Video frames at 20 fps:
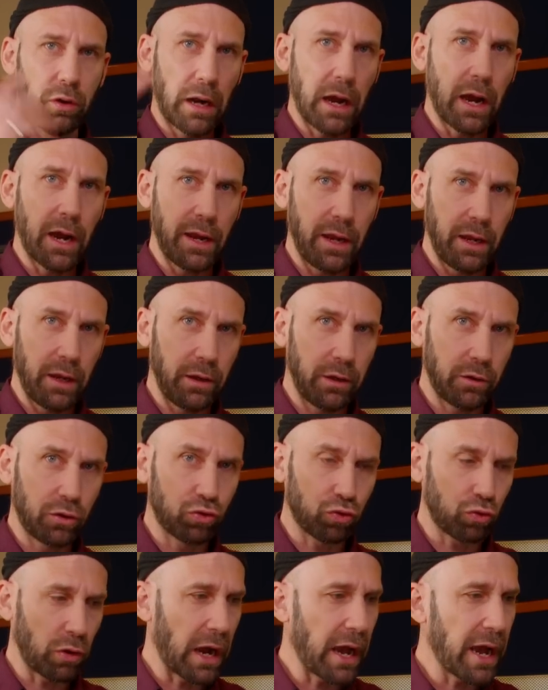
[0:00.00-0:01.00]
high
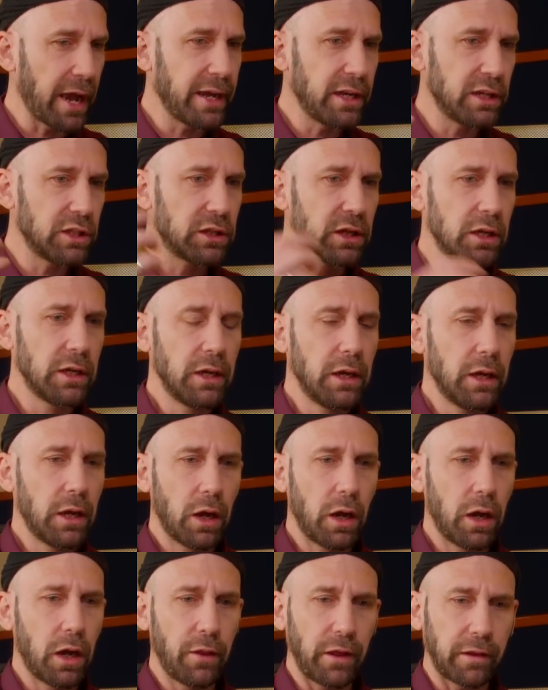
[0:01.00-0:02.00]
grind,
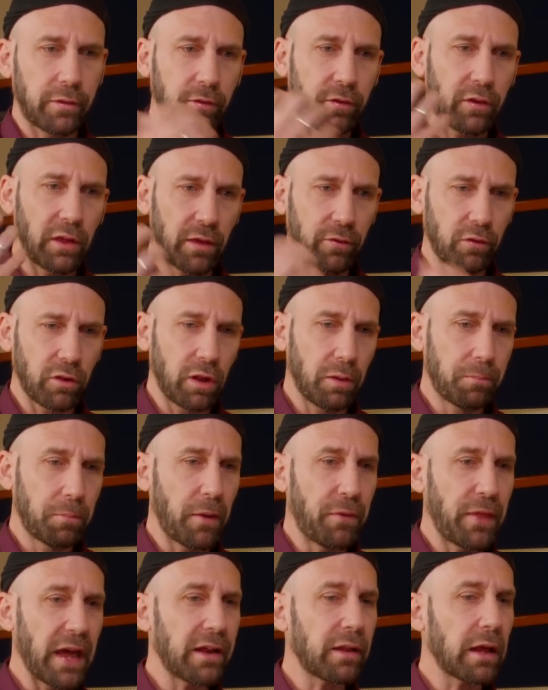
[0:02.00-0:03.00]
that sizzle,
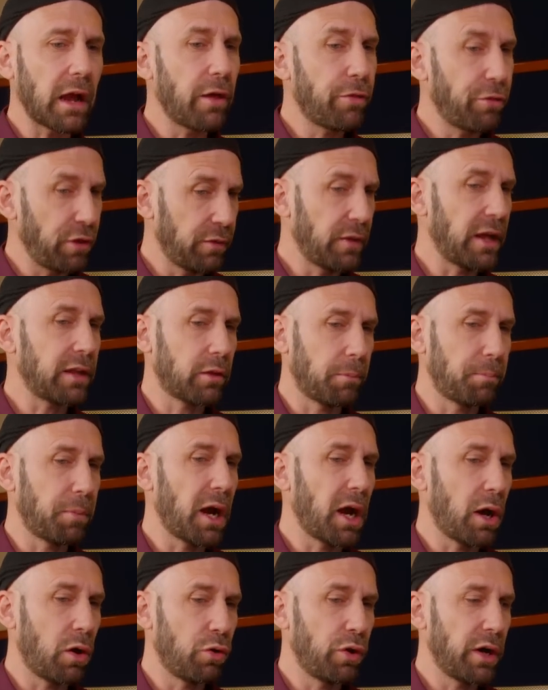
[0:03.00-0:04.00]
but that I think that's a
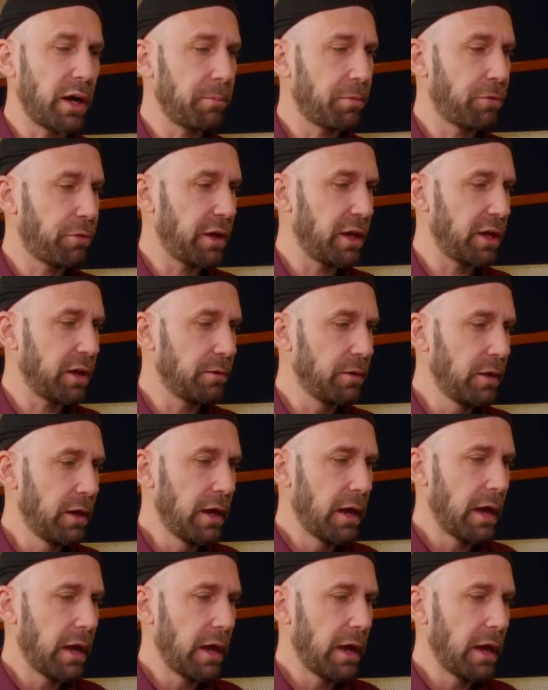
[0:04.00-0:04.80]
power amp thing.